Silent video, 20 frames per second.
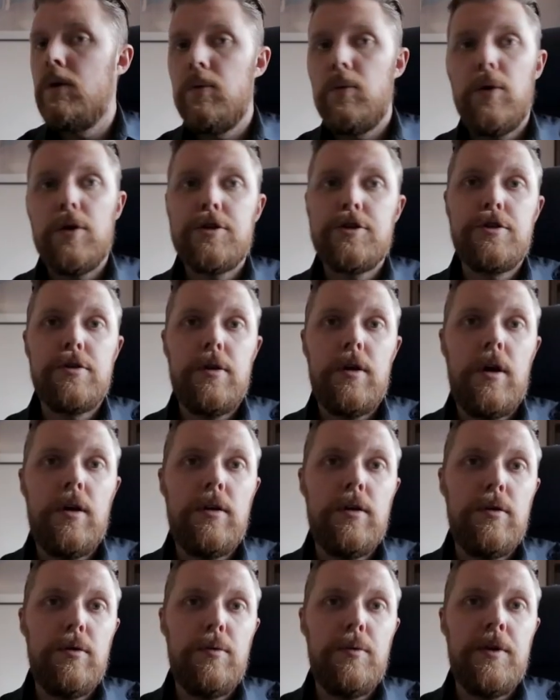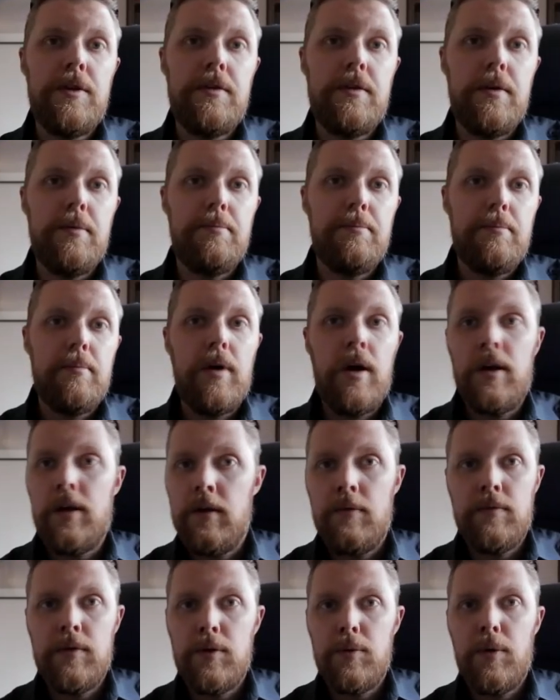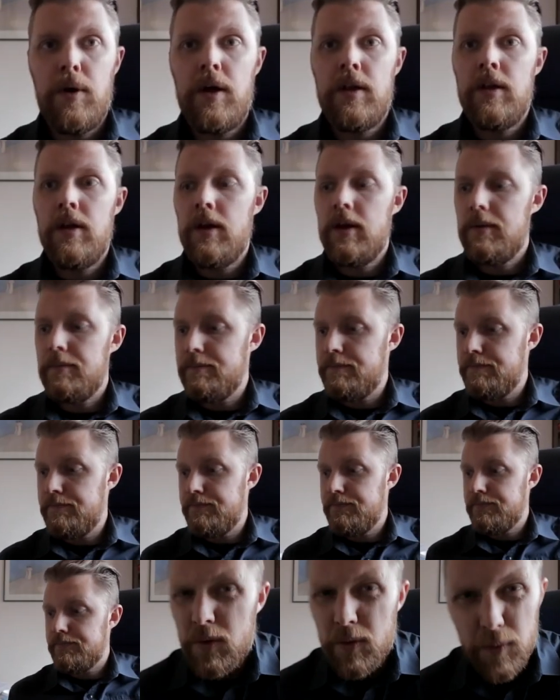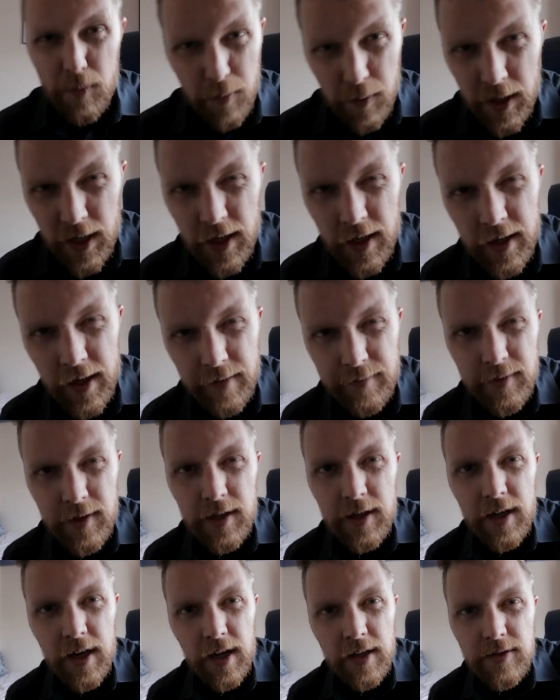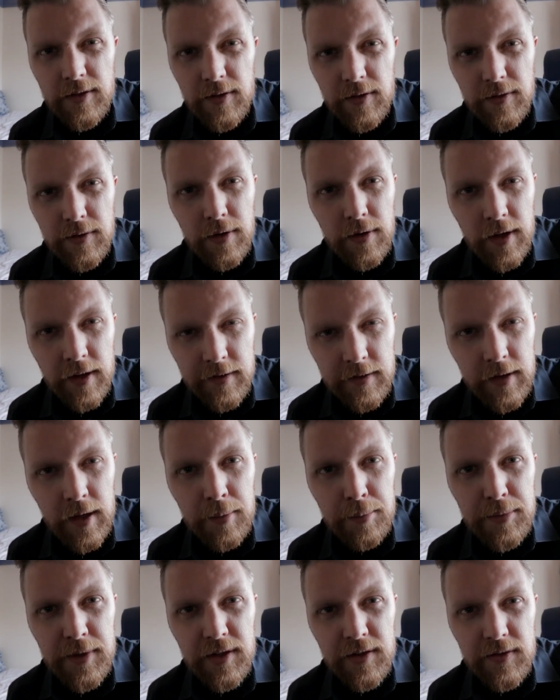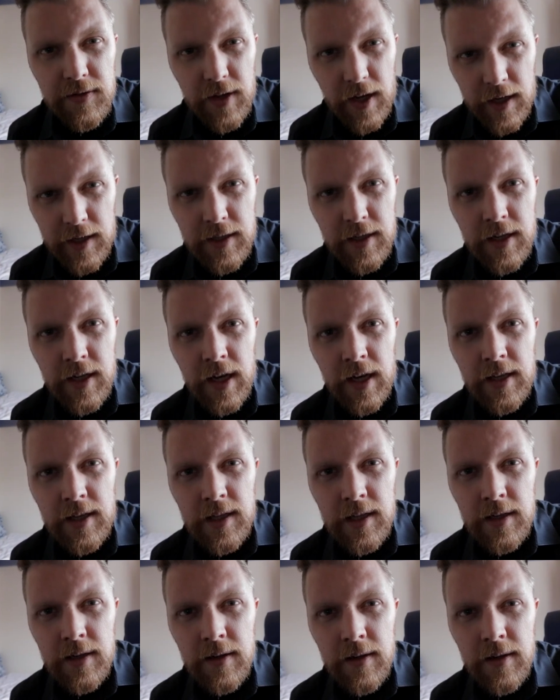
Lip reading: What should I do with them? I have no idea. Will I have the guts to let them decide again?